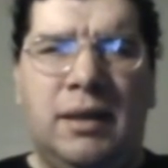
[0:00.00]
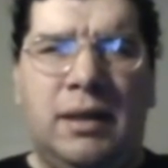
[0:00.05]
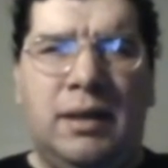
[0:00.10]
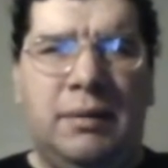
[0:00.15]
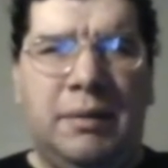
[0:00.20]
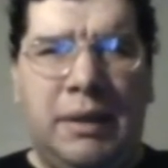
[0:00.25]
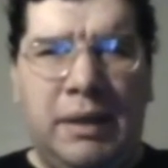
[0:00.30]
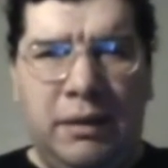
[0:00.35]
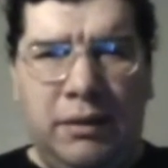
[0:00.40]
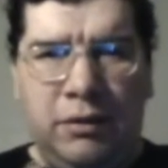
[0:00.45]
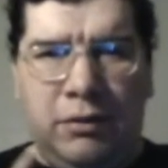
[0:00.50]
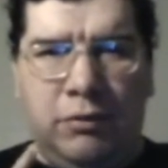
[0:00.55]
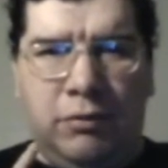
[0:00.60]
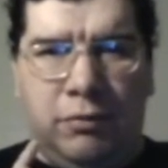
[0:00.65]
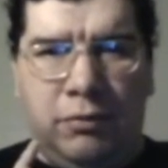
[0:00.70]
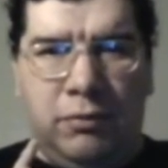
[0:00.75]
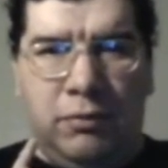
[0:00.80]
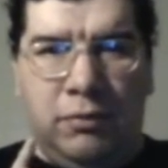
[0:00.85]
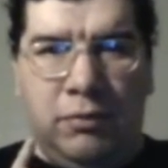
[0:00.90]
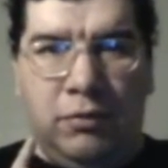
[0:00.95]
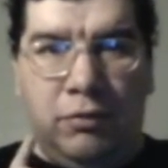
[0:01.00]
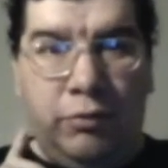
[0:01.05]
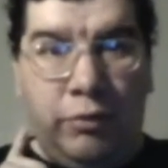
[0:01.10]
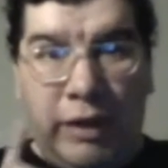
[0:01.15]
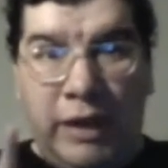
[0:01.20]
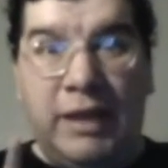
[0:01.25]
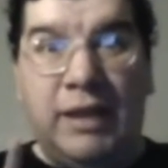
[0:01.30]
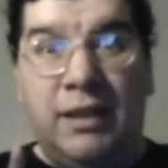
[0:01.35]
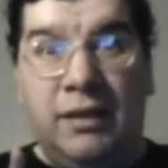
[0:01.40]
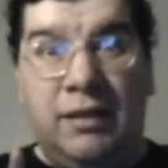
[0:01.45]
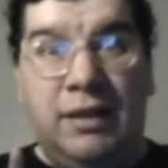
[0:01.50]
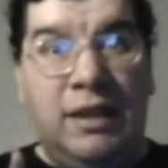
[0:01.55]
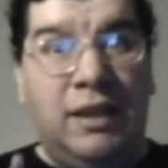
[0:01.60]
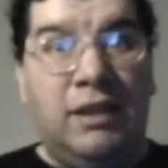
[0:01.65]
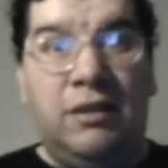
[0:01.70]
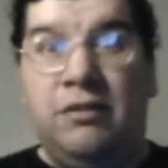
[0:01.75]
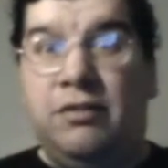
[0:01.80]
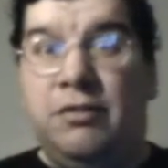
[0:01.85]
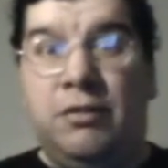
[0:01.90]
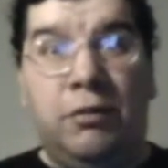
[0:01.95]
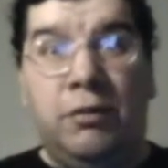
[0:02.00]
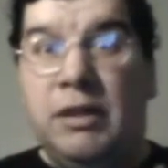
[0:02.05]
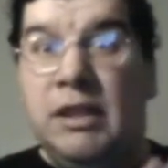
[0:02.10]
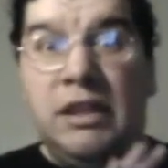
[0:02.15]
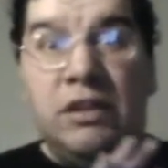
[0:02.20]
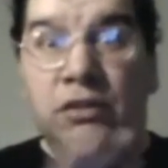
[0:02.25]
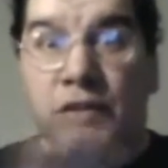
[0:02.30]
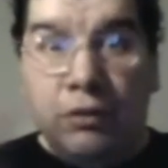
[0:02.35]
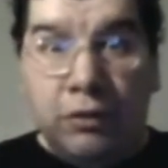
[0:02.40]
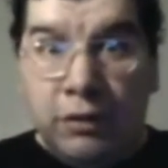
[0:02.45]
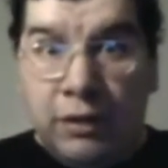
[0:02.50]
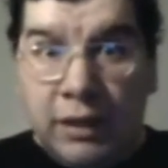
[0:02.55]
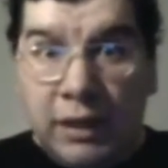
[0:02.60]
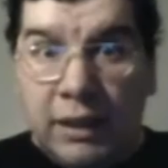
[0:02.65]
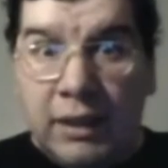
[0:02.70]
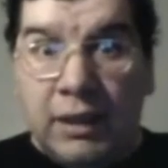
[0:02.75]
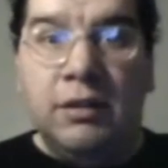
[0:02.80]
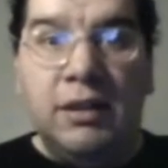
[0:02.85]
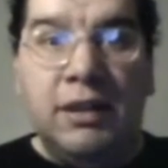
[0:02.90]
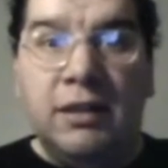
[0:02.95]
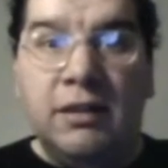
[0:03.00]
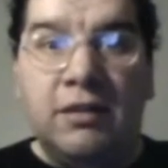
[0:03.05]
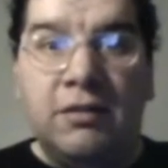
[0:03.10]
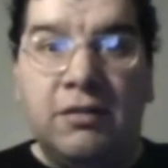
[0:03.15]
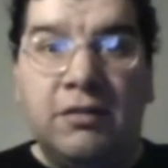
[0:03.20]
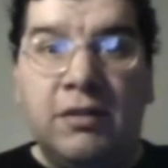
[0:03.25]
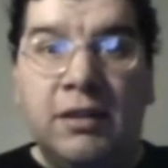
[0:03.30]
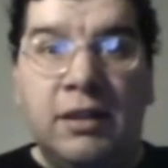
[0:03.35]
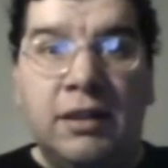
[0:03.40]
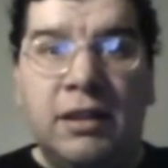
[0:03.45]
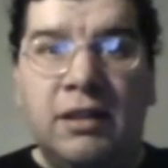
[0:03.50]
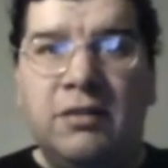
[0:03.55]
I mean, granted, they didn't show any nudity in the scene.